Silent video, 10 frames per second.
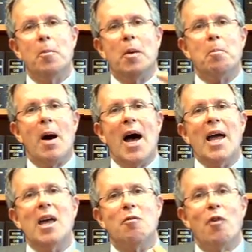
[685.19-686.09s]
But
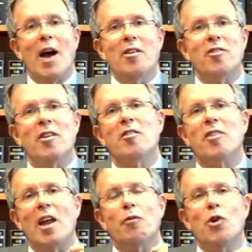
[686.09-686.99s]
my advice
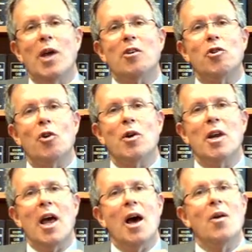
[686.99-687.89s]
is that if you get
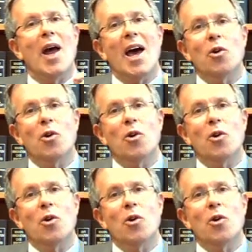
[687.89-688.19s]
turned down,